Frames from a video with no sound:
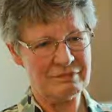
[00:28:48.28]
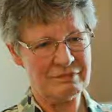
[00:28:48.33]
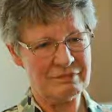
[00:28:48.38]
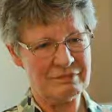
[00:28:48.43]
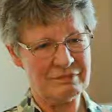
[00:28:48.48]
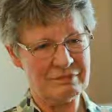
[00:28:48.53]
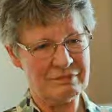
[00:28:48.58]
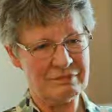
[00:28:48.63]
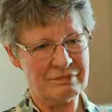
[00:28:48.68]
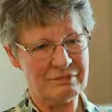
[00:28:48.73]

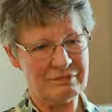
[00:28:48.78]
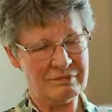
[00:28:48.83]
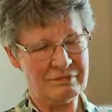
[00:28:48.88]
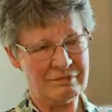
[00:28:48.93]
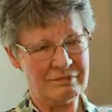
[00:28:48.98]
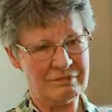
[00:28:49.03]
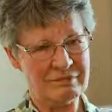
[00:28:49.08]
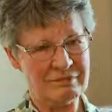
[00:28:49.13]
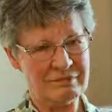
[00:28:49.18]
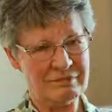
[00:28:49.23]
there are
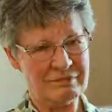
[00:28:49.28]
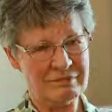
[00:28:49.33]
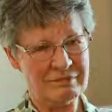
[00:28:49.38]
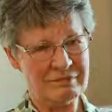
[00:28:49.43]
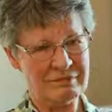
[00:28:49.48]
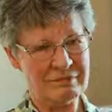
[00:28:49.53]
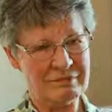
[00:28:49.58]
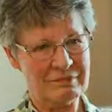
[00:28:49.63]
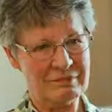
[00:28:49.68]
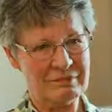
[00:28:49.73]
little green
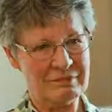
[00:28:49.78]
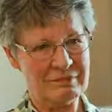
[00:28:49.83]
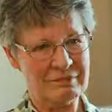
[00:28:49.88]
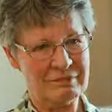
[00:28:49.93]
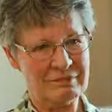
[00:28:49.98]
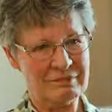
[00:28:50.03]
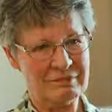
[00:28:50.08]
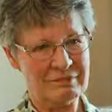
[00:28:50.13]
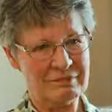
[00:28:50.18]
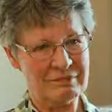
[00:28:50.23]
men out
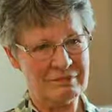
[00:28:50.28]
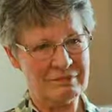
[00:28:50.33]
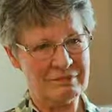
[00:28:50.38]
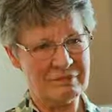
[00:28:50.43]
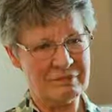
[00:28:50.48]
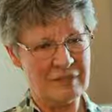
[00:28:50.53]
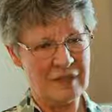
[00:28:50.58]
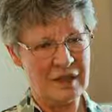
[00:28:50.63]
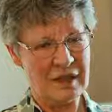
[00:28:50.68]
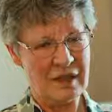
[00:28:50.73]
there
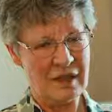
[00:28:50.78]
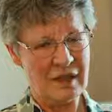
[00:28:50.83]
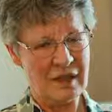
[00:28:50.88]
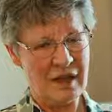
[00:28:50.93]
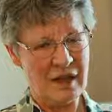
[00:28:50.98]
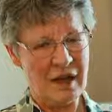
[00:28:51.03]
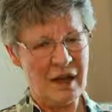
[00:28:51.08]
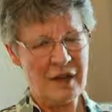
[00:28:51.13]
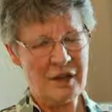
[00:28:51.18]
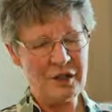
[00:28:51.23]

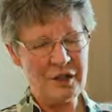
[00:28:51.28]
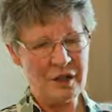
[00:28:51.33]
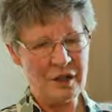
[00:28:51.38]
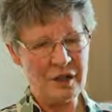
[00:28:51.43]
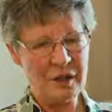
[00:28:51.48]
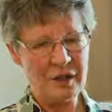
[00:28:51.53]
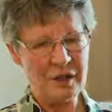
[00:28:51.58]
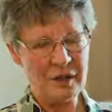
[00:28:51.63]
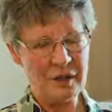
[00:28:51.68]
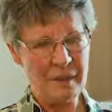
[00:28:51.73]
with
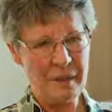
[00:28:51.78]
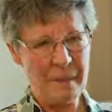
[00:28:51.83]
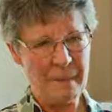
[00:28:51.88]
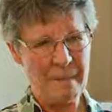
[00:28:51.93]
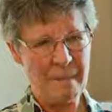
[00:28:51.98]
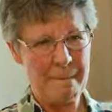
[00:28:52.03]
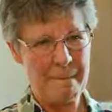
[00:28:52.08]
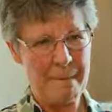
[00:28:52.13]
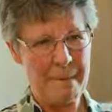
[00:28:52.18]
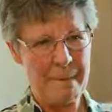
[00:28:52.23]
SETI
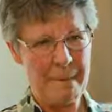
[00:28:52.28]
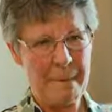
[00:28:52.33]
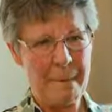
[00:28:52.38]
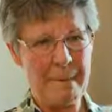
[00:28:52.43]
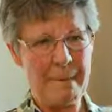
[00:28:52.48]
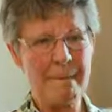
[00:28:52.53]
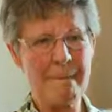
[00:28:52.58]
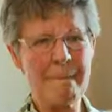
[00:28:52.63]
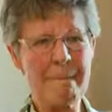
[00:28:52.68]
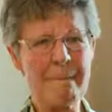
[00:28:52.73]

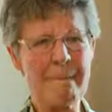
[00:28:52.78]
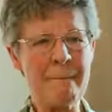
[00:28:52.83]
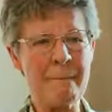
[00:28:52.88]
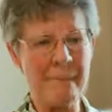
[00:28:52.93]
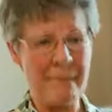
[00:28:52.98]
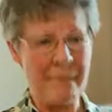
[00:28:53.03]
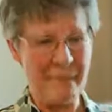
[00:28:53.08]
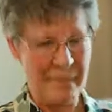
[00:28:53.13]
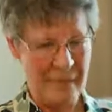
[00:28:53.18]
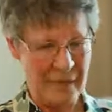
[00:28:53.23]
project, you know,
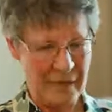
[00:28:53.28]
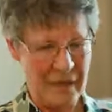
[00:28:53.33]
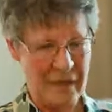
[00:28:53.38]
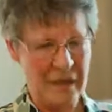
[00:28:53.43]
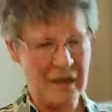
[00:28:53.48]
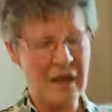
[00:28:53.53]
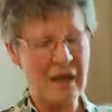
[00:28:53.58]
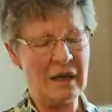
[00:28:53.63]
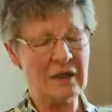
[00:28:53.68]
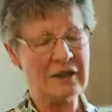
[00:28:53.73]
trying to
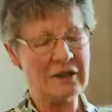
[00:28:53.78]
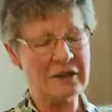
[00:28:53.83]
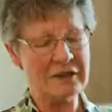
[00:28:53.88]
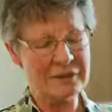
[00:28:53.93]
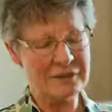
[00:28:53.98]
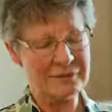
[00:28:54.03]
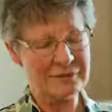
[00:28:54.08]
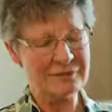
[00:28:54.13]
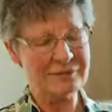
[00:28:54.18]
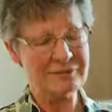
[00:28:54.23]
catch
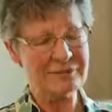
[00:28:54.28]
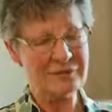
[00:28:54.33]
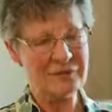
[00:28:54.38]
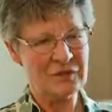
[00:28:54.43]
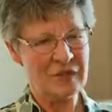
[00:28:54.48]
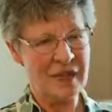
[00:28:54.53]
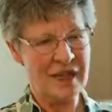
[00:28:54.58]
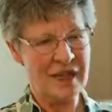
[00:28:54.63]
signals